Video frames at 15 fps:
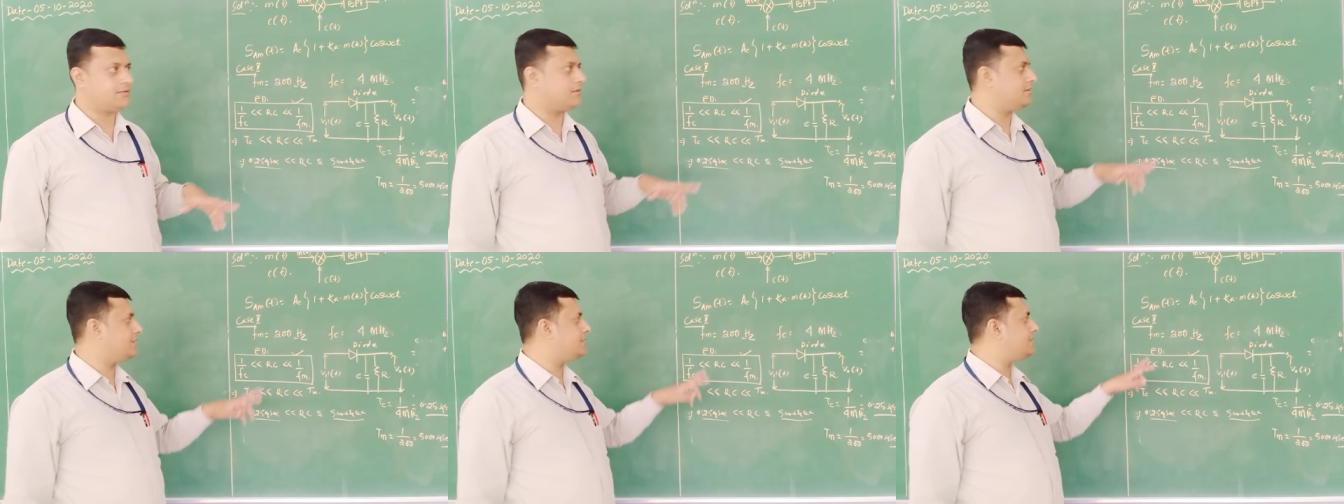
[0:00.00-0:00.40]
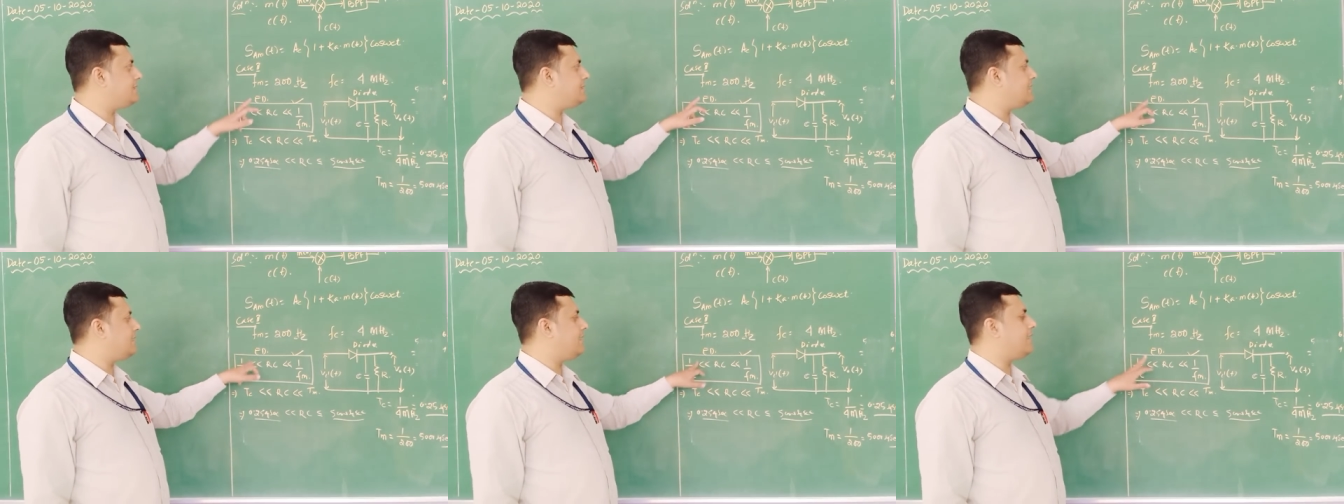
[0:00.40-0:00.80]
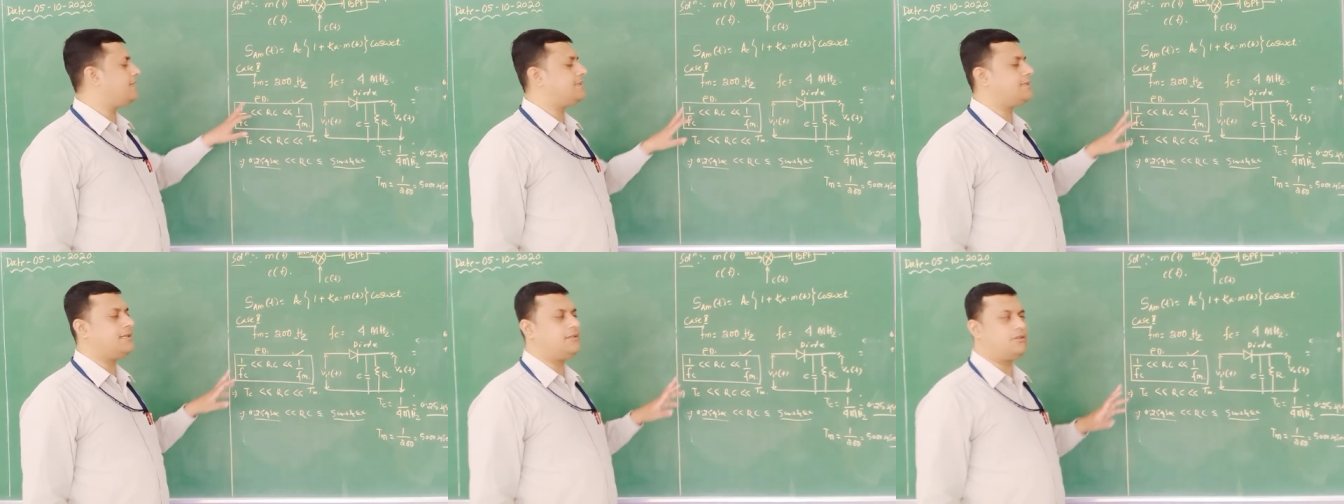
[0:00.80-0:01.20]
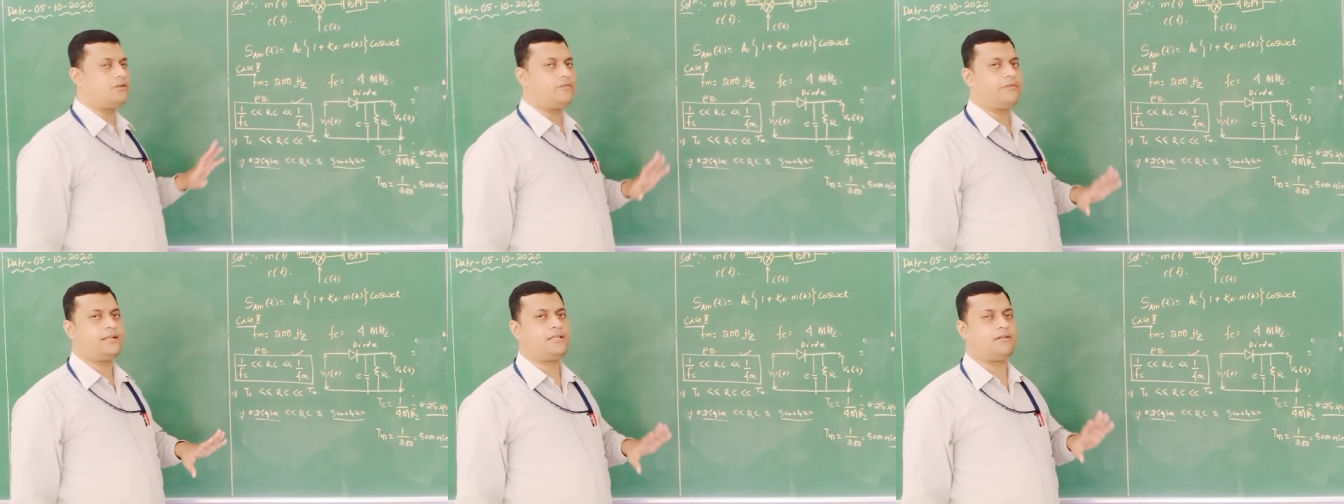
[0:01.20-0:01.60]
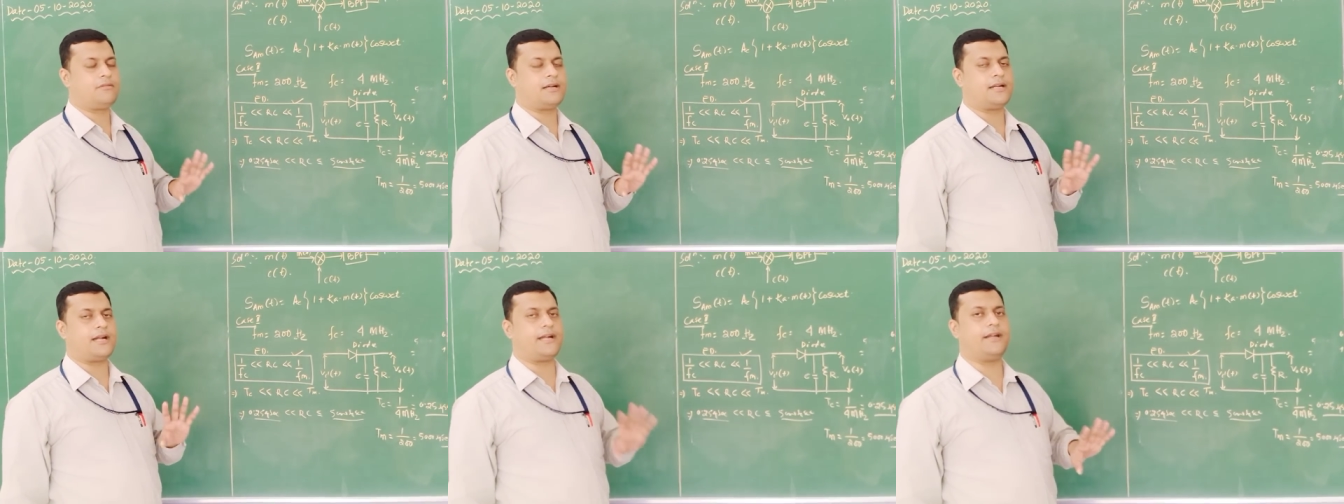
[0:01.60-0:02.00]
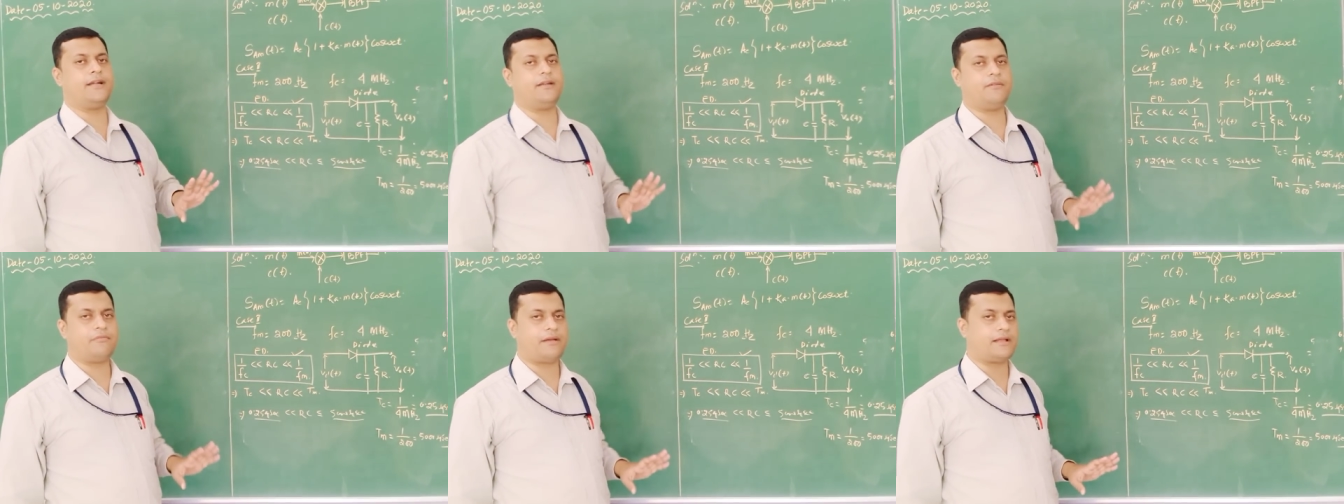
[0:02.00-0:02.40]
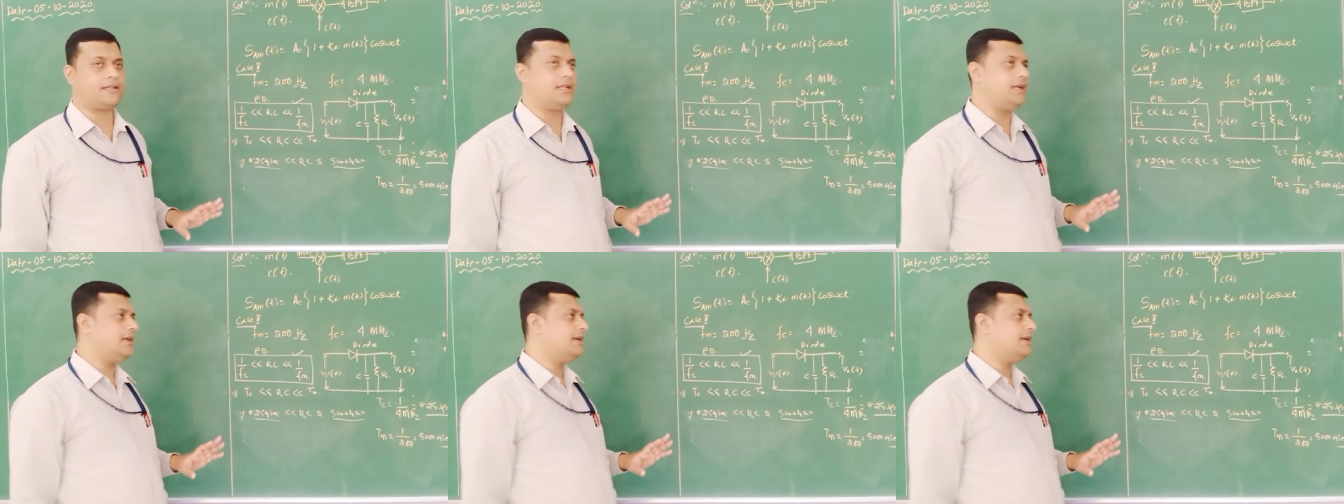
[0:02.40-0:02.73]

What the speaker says: So this is the relation through which you can identify the